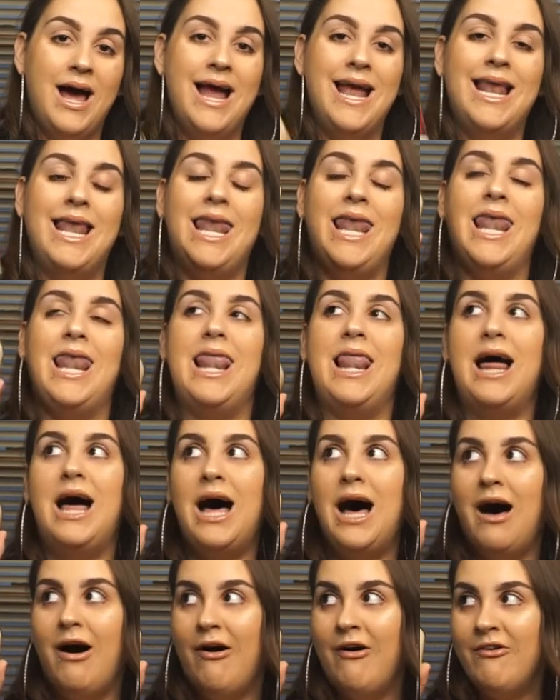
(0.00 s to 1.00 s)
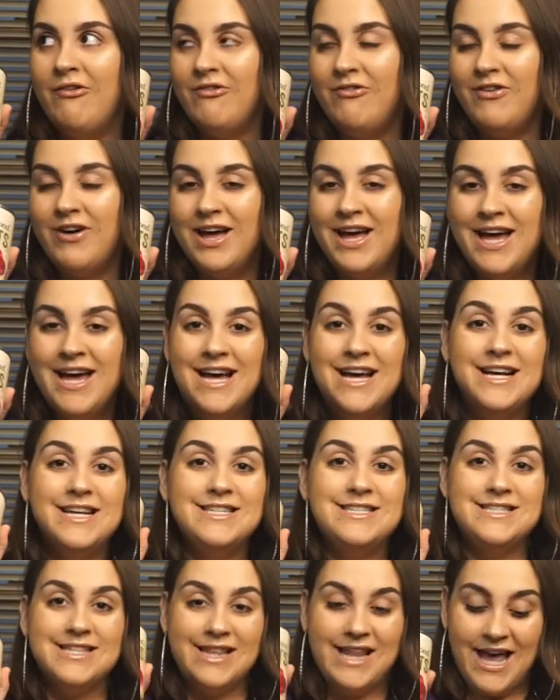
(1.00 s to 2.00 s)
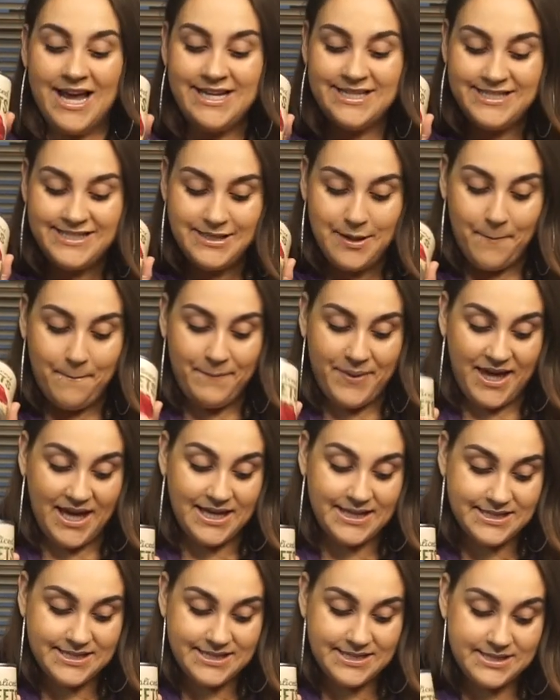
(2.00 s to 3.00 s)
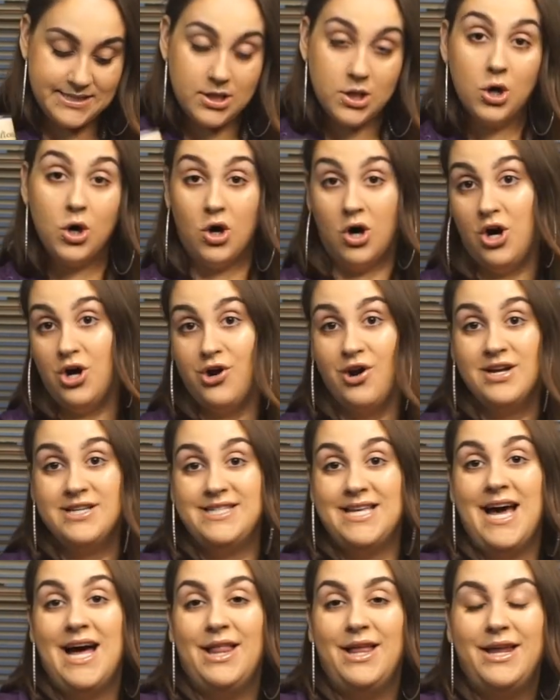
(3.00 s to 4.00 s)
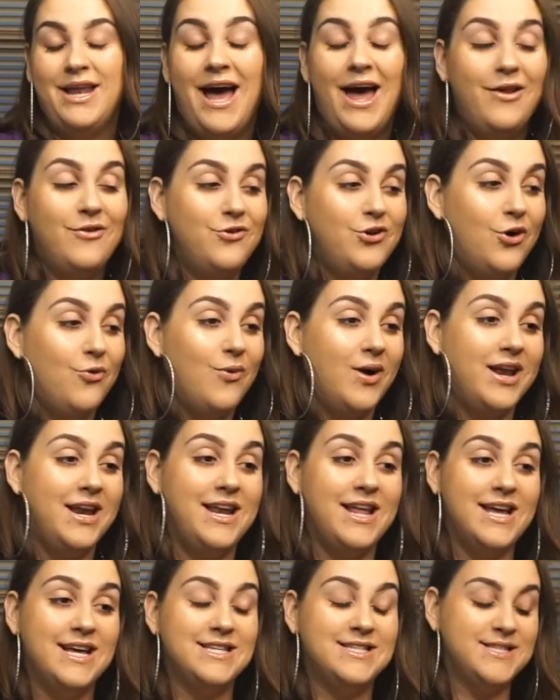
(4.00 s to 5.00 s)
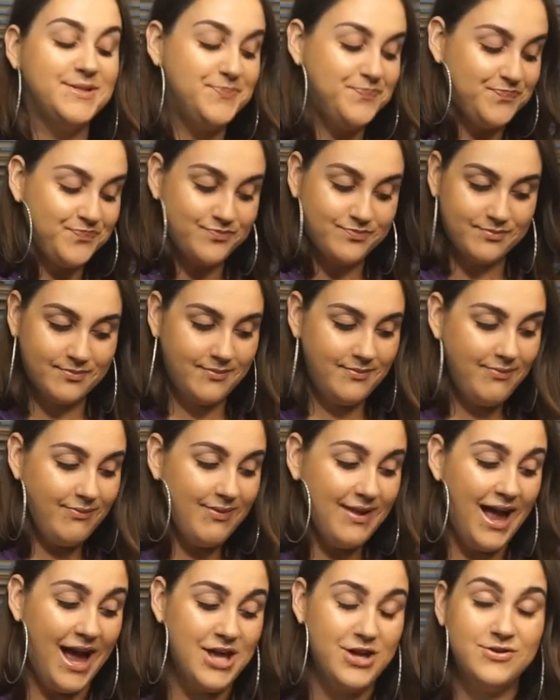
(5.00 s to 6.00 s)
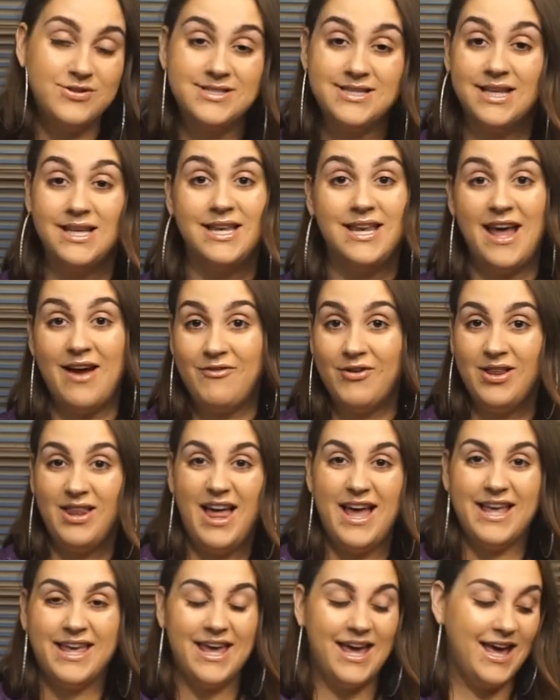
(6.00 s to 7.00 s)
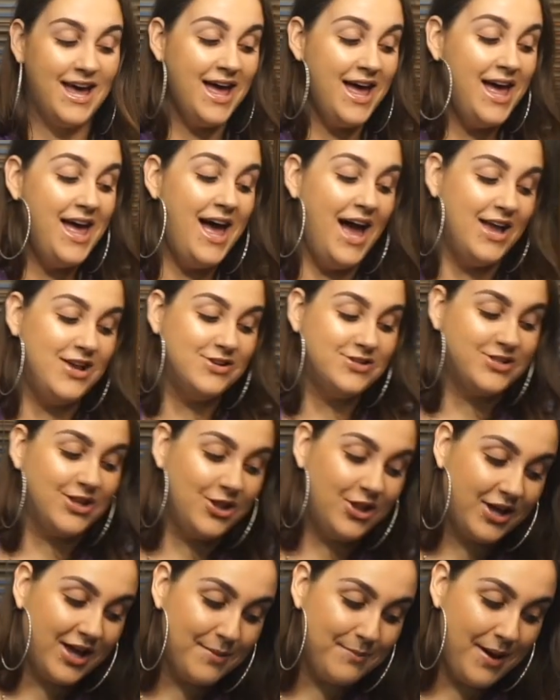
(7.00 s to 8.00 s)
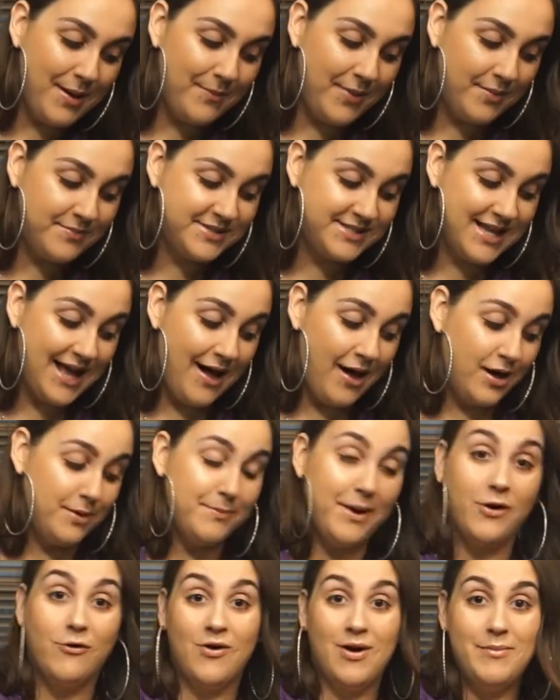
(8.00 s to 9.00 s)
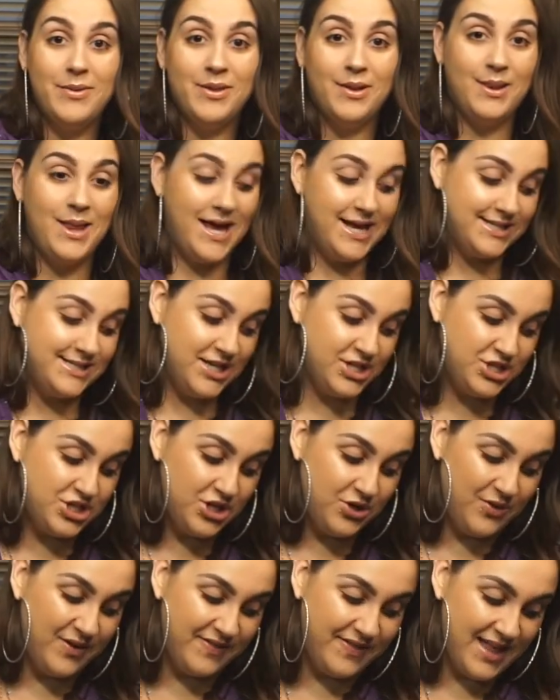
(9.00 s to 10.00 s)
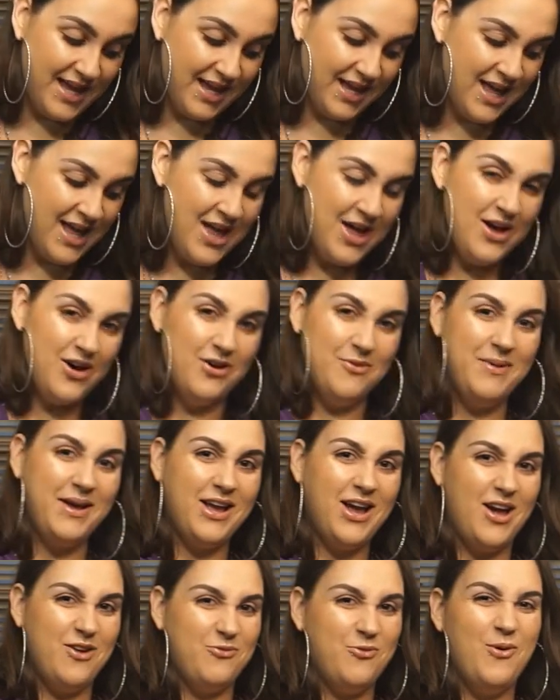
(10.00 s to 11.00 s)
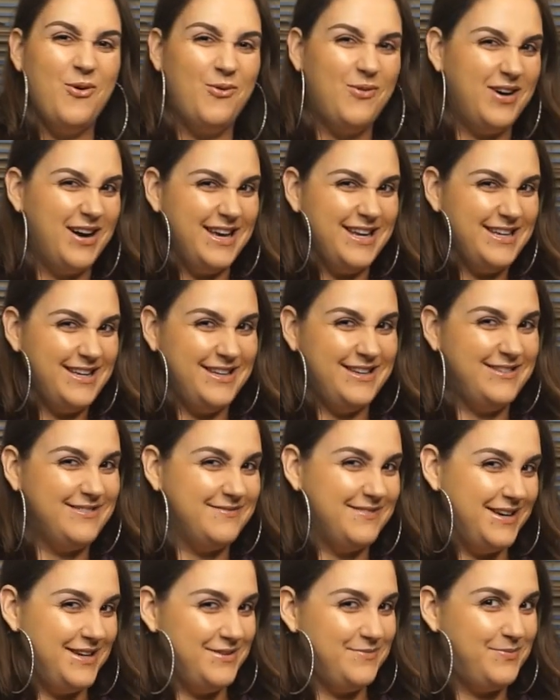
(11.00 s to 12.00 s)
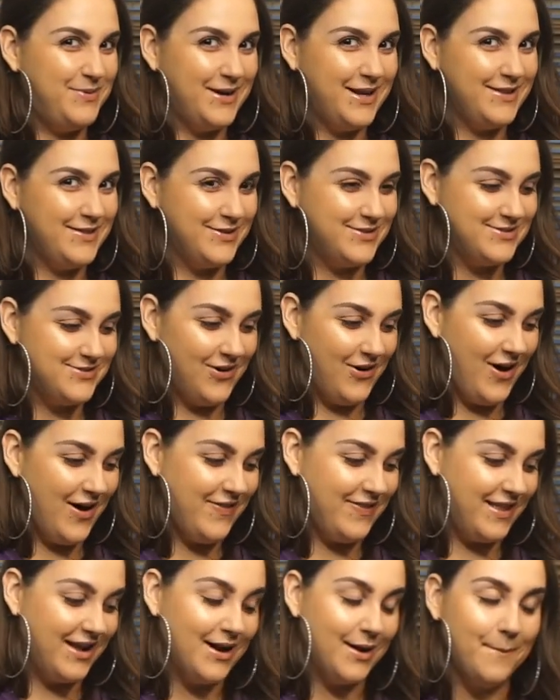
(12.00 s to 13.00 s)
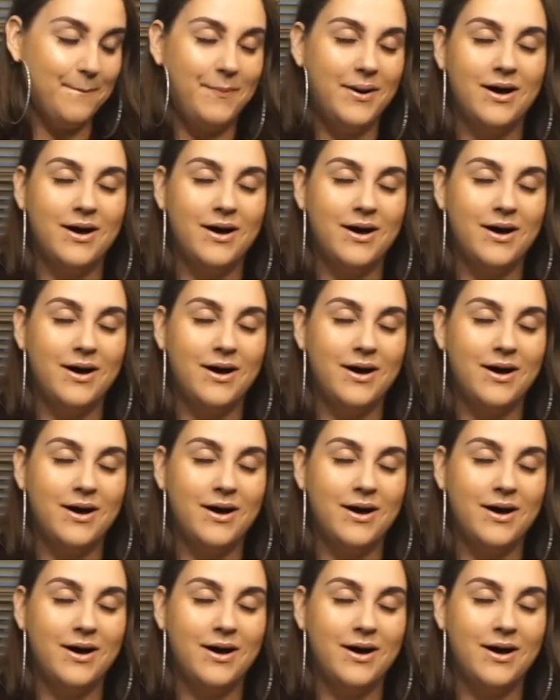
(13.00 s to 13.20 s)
I love sliced beets on our salad. I don't know what it is. I used to never like it. I used to look at my mom's salad. My grandmother likes it too and think, oh my God, why are you, why are you putting those on there?